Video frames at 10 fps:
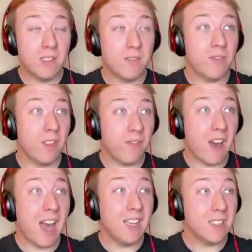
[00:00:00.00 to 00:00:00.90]
for the
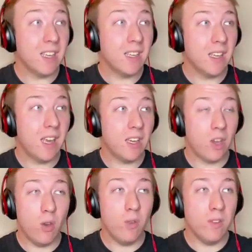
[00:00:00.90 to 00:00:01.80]
Pfizer
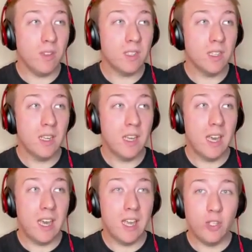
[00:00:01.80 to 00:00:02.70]
COVID
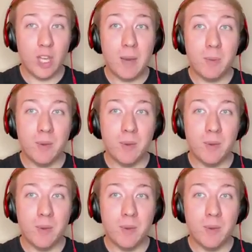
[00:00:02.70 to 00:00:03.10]
jab,